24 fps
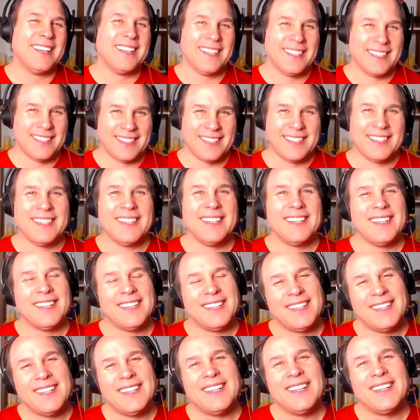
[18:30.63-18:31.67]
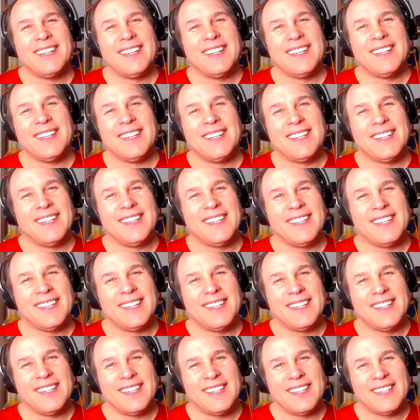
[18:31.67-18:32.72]

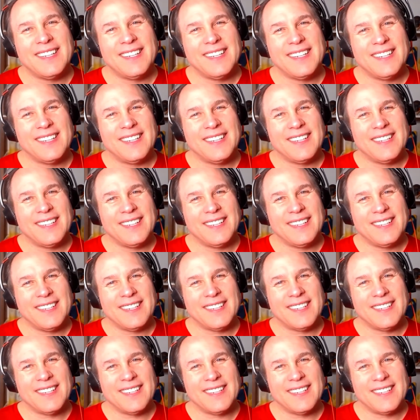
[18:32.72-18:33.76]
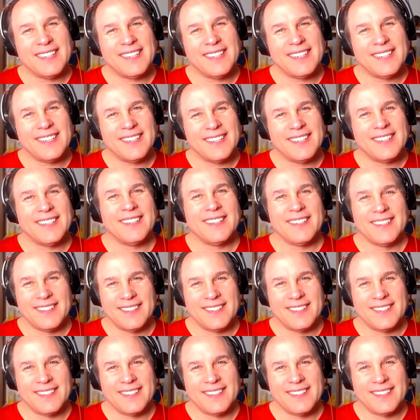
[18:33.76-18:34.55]
[no speech]